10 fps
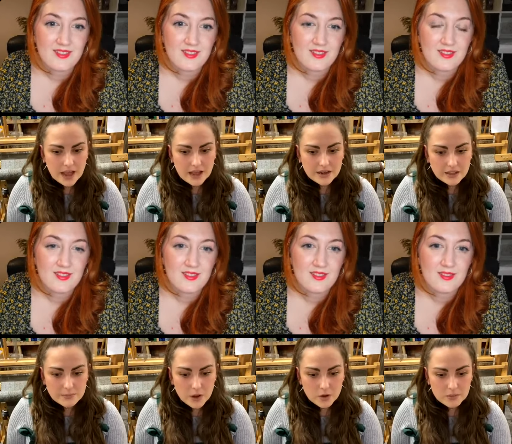Speaker 1: and at the
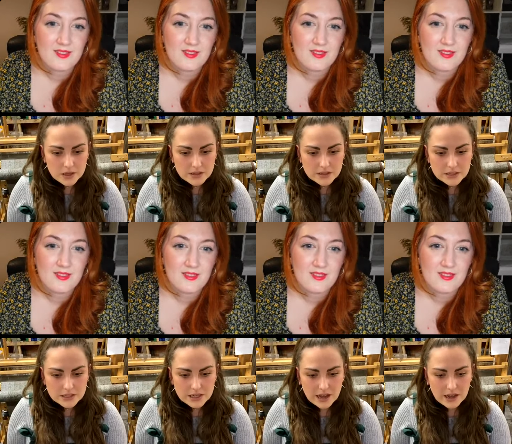moment,
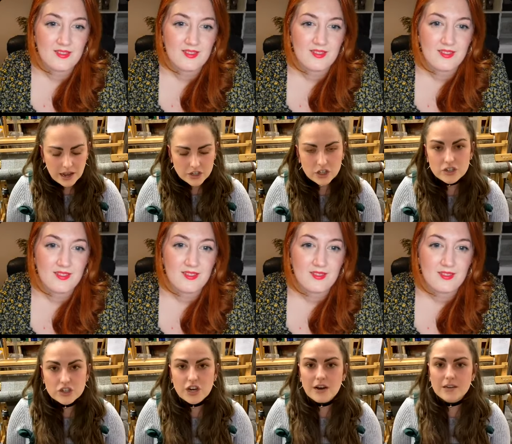I, uh, I choose a
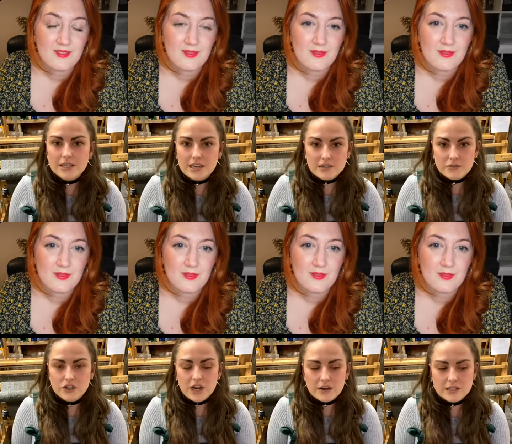charity, a different
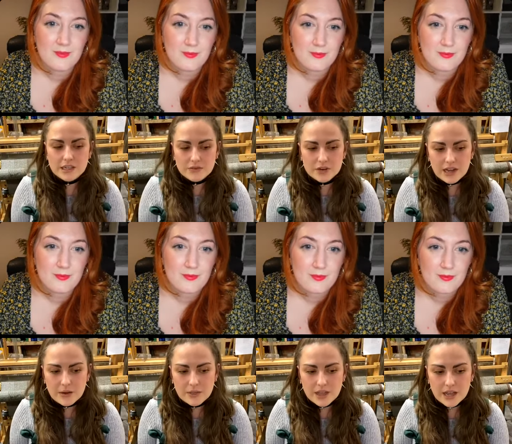charity every now
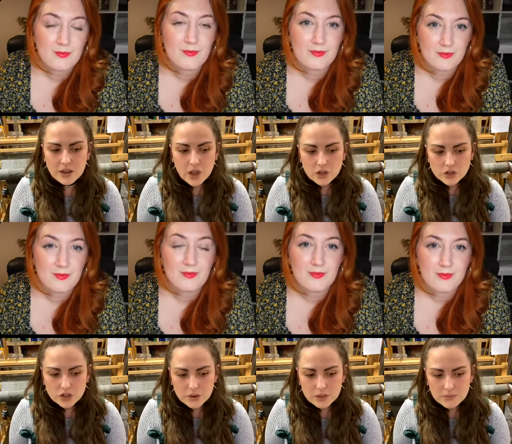and then.
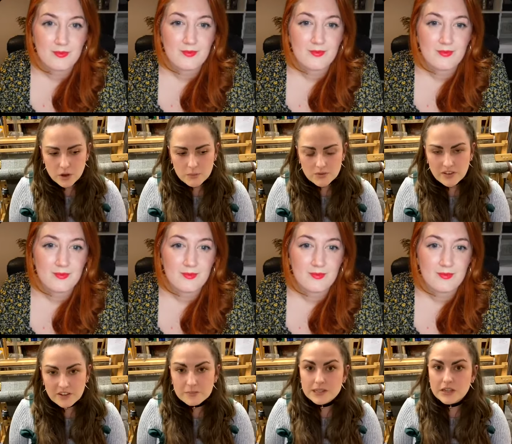So at the moment, five
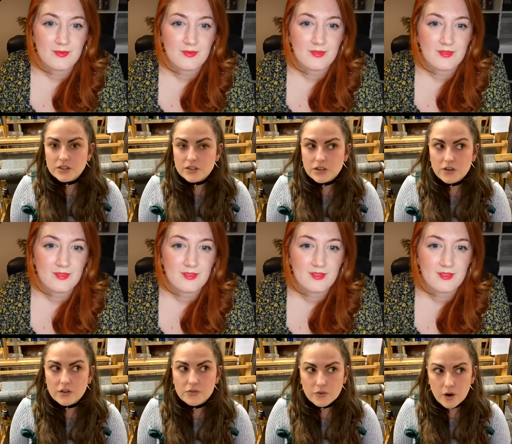percent
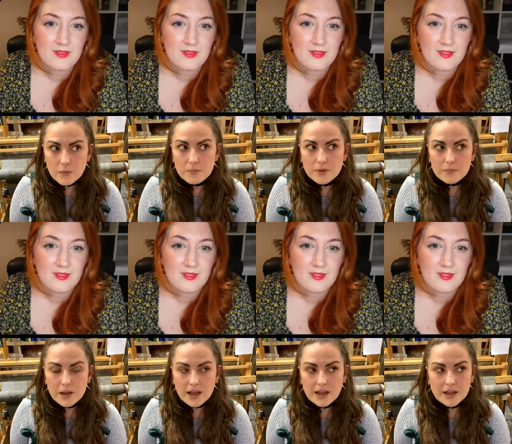from
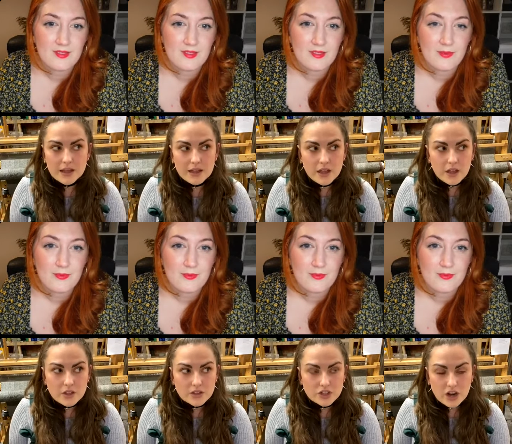my
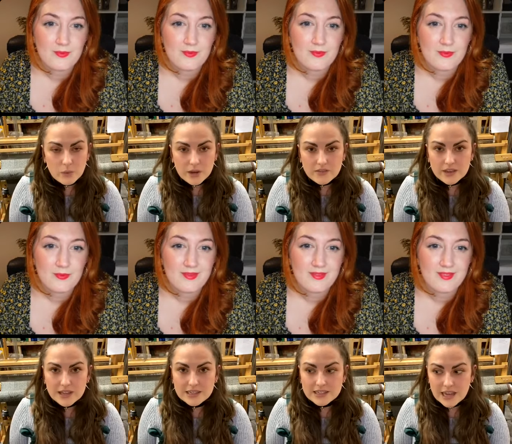start weaving kit
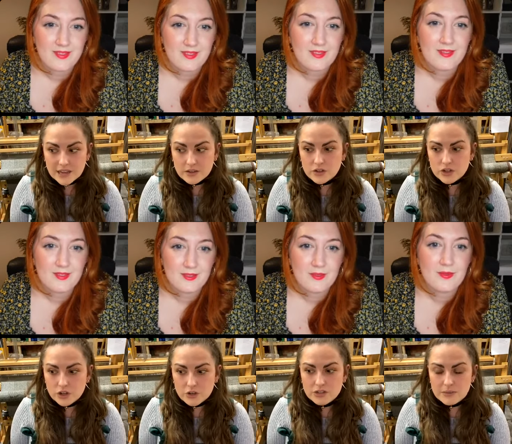sales, go
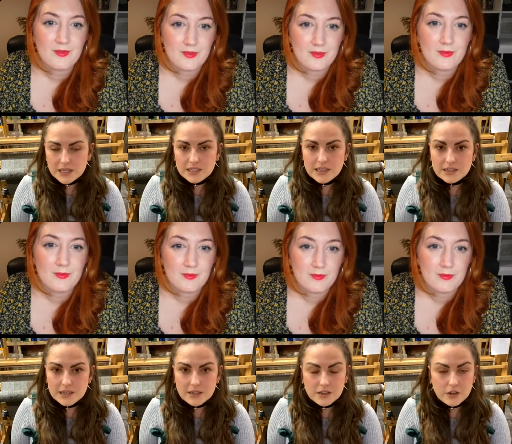to
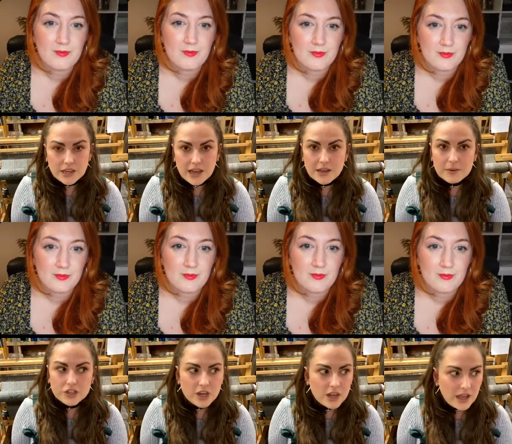PTSD UK, which
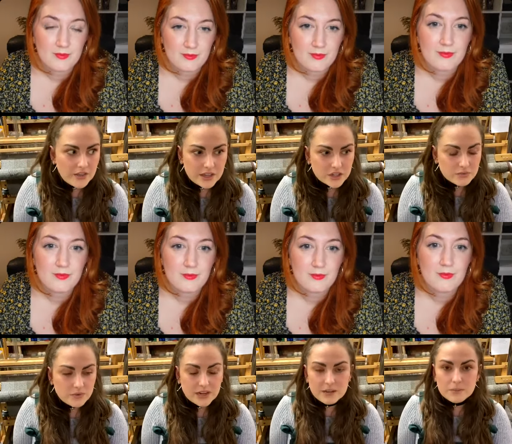I think is a
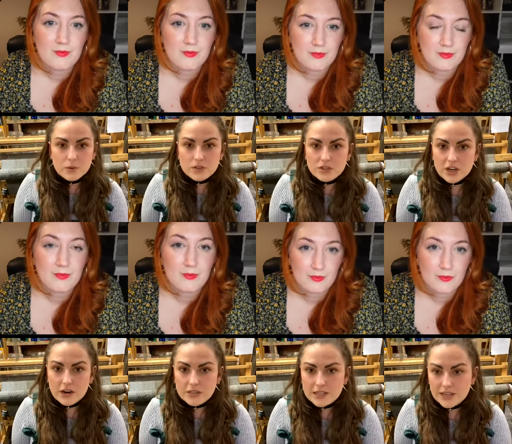really important
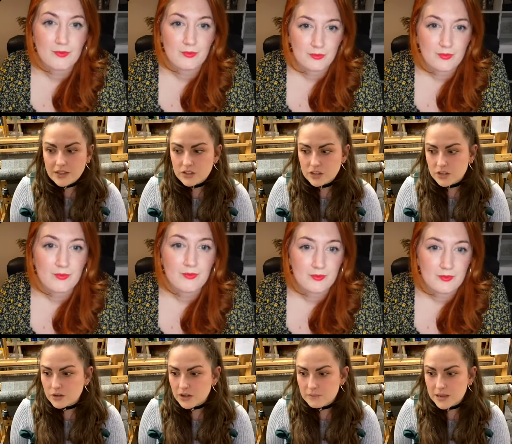charity and they do
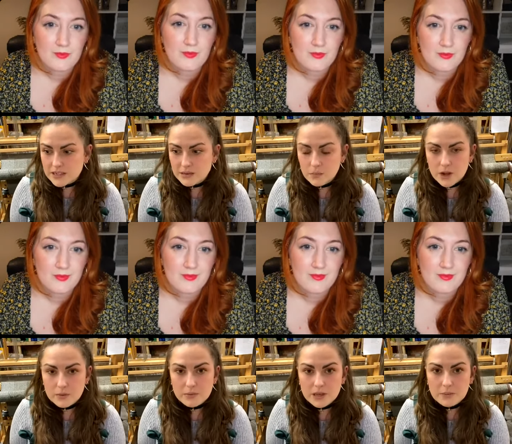amazing work with
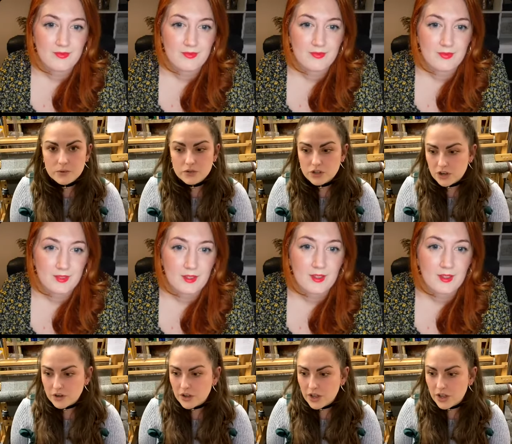people. So